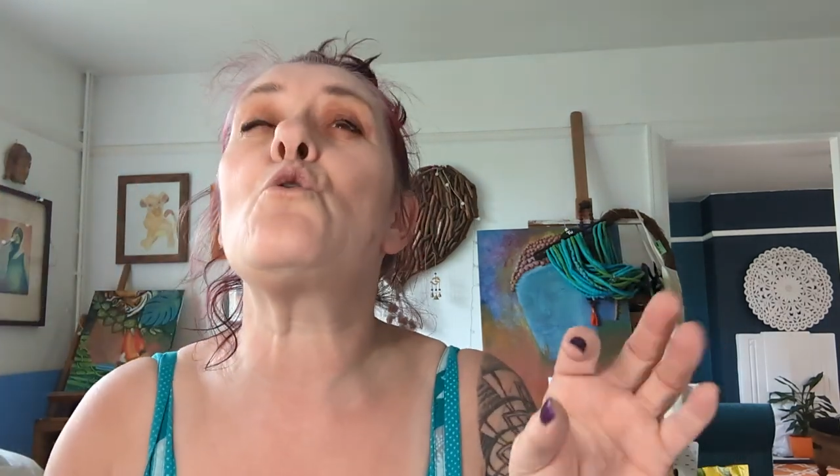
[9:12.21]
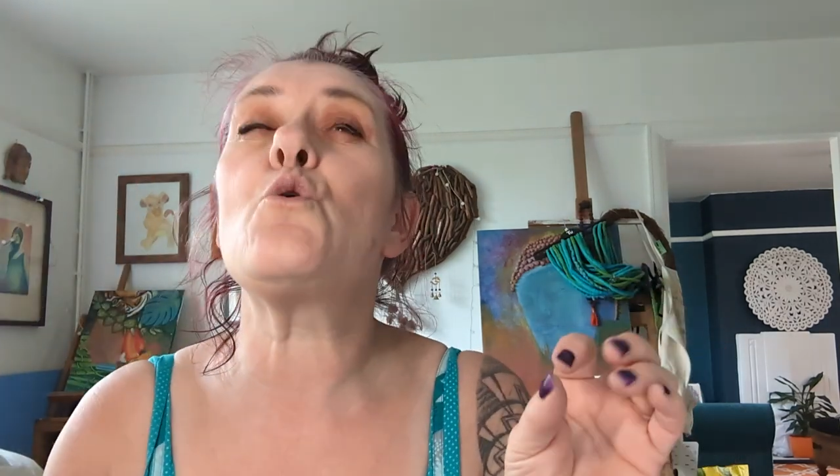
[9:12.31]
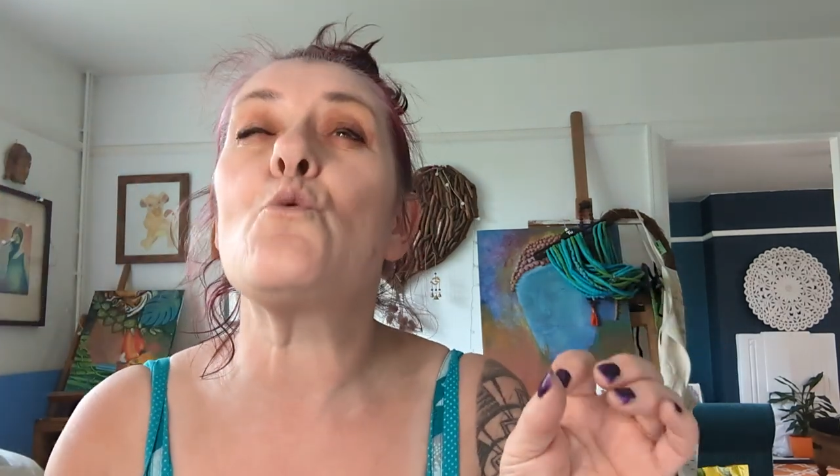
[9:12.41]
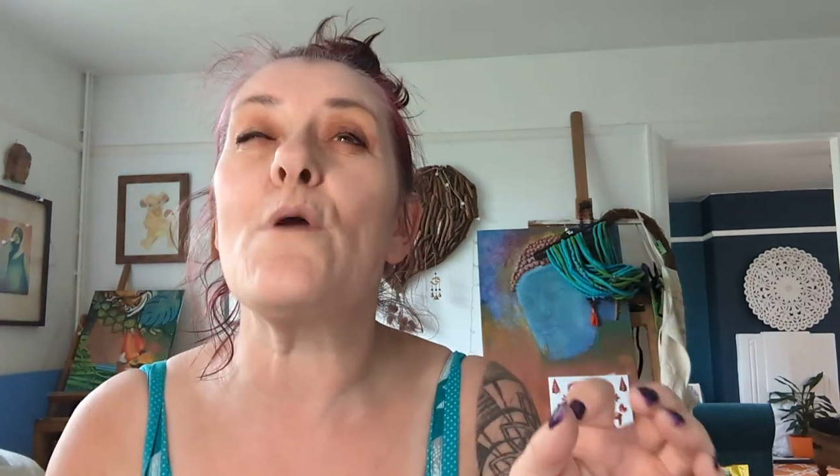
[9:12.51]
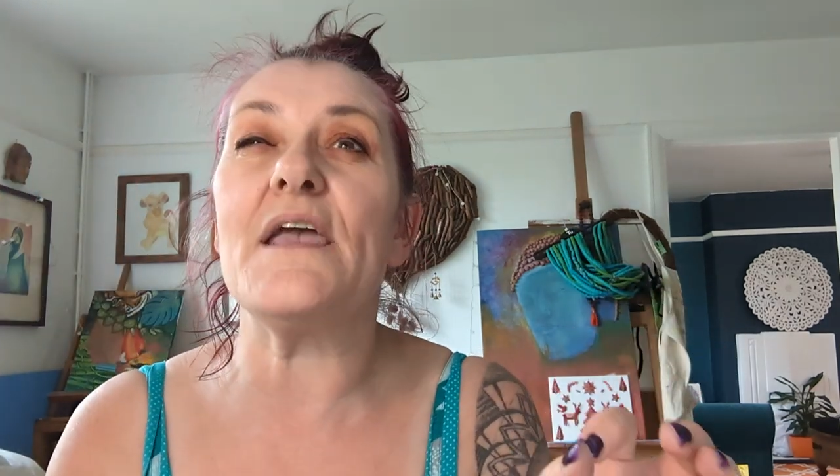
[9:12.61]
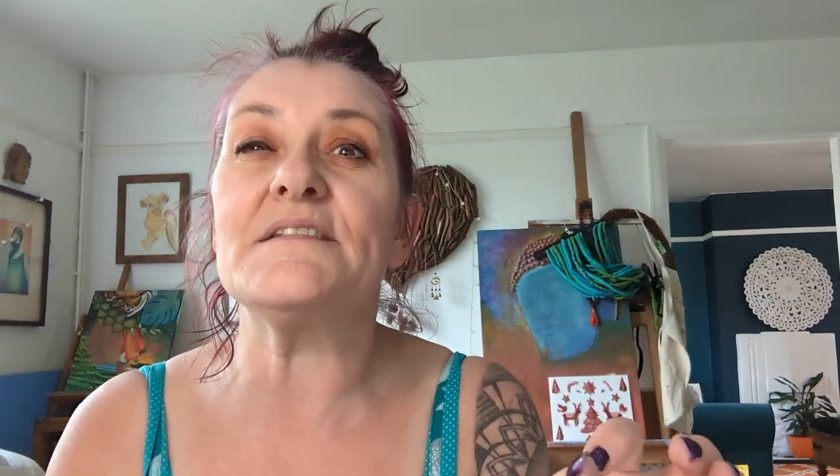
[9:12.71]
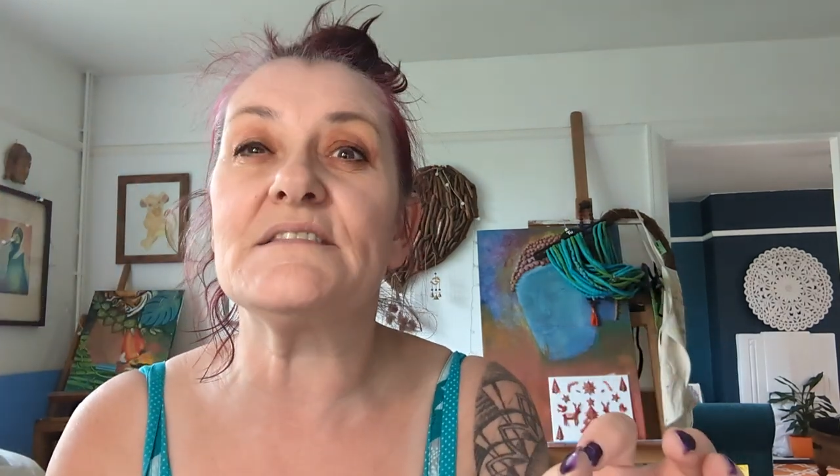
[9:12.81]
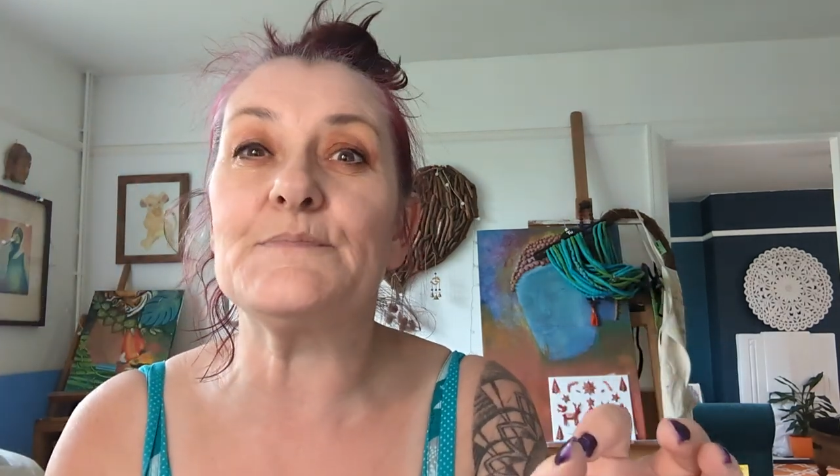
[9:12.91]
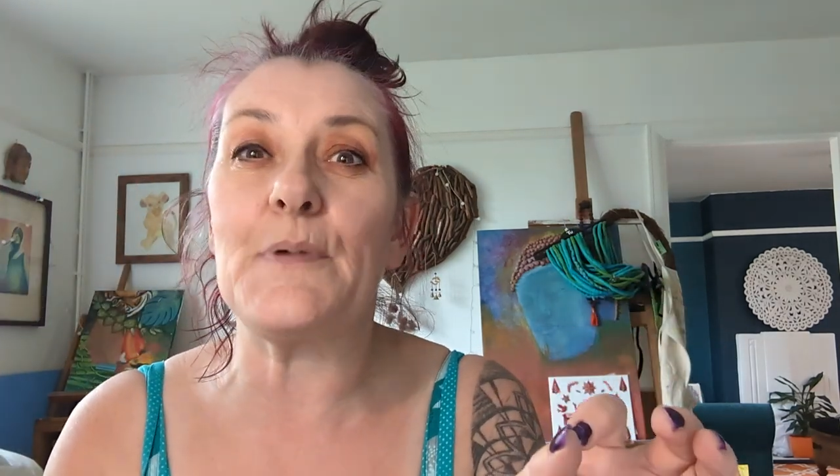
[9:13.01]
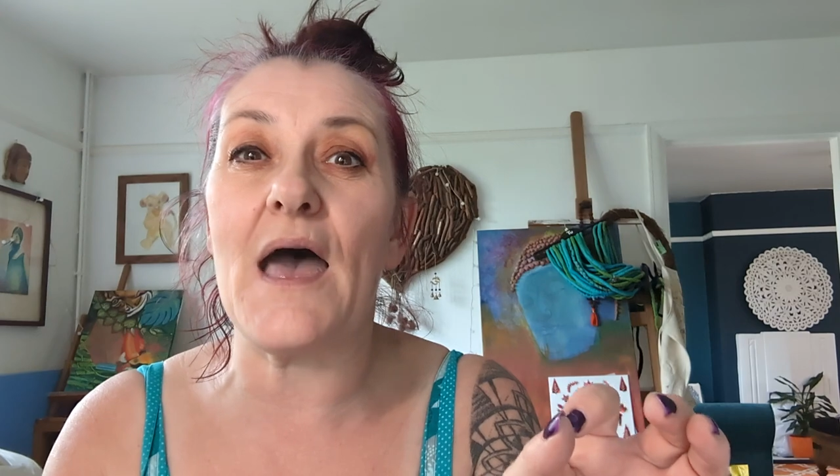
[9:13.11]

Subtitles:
crisp